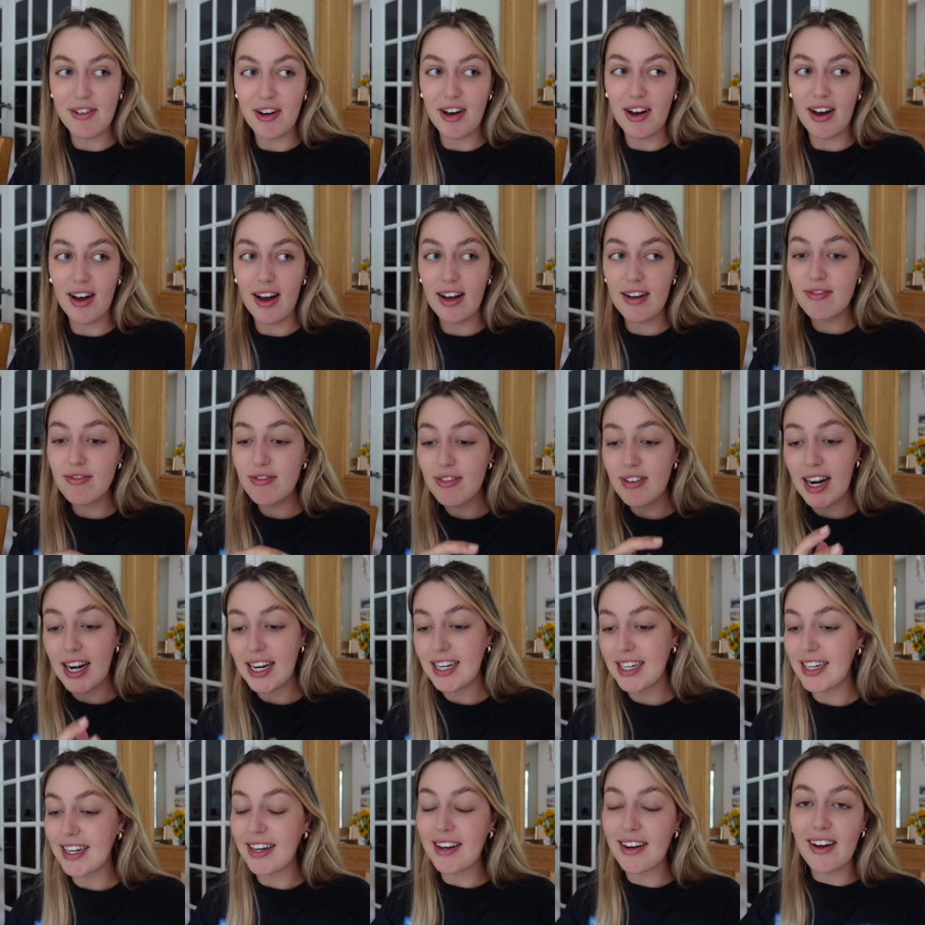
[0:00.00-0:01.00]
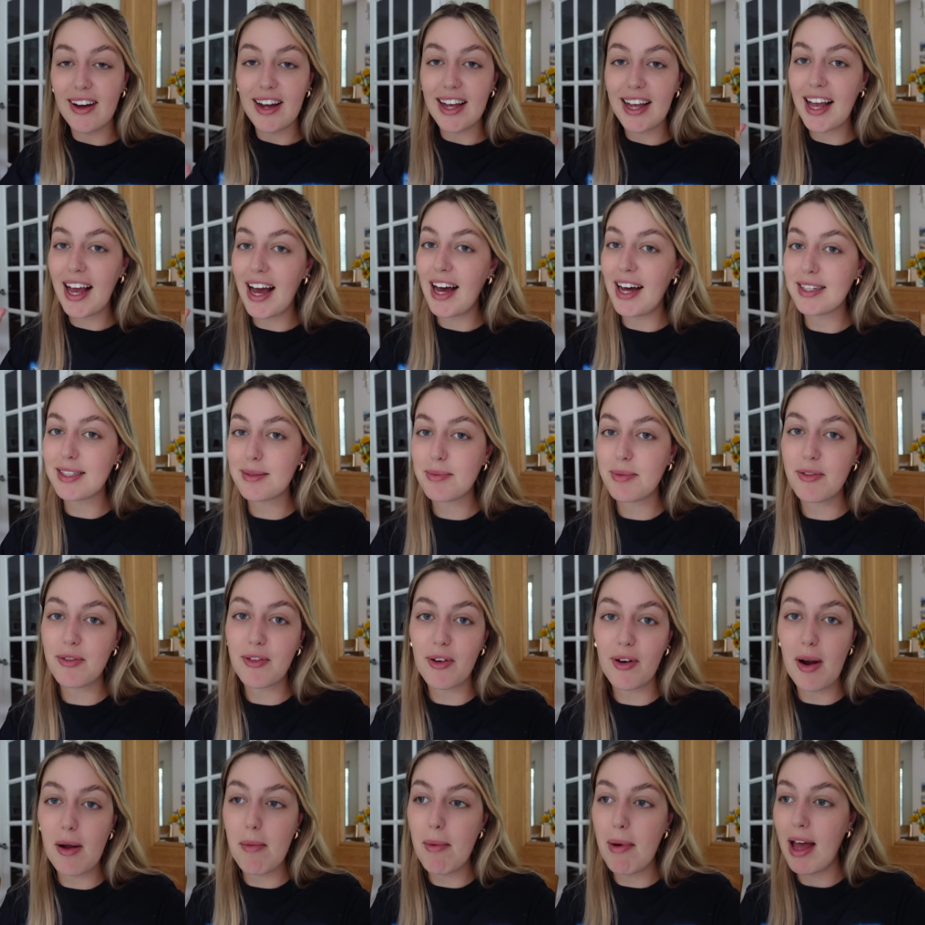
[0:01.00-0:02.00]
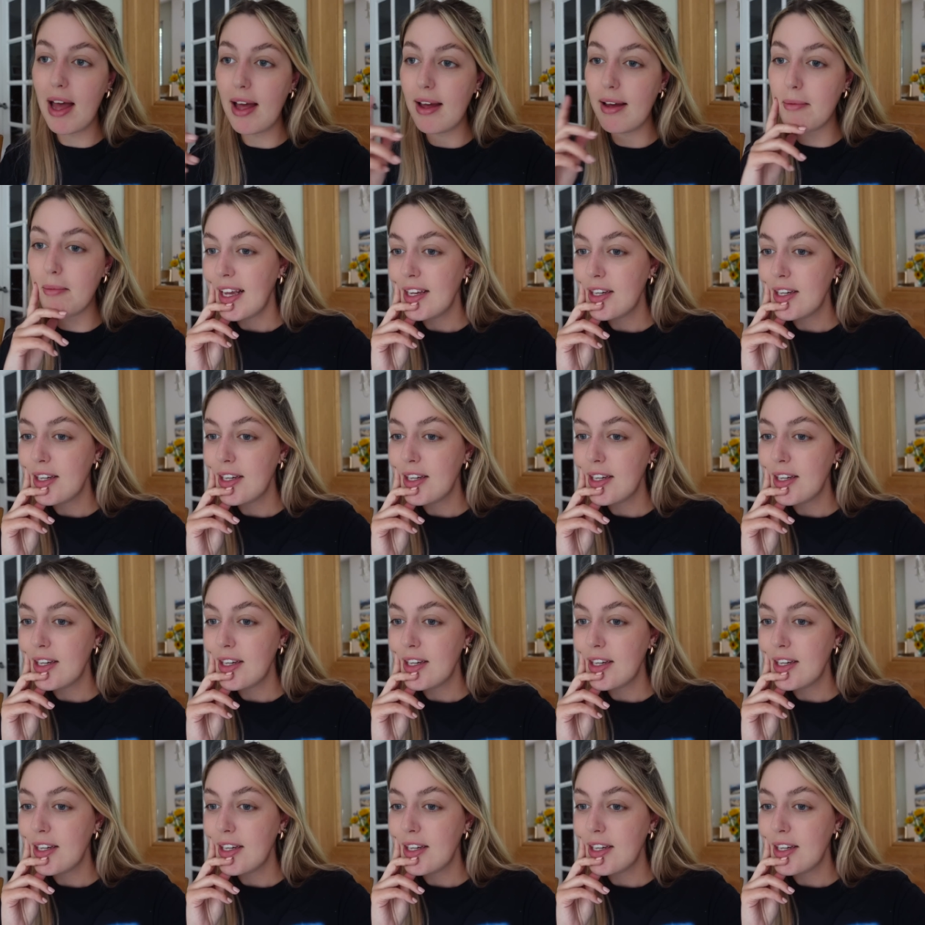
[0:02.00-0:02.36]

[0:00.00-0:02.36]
I really didn't like cats before I met him.